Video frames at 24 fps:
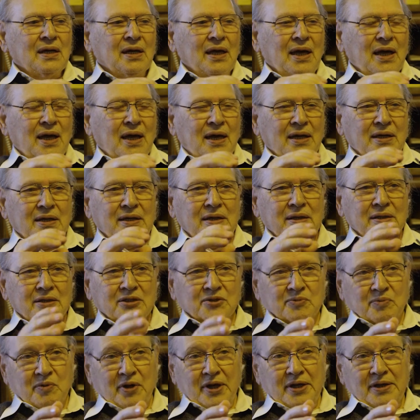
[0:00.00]
And he
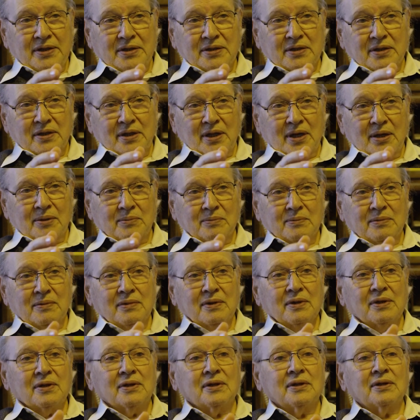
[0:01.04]
explained to them
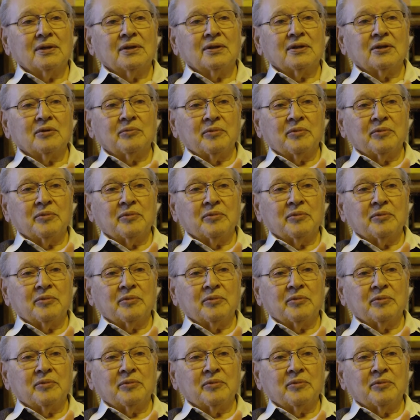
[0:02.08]
the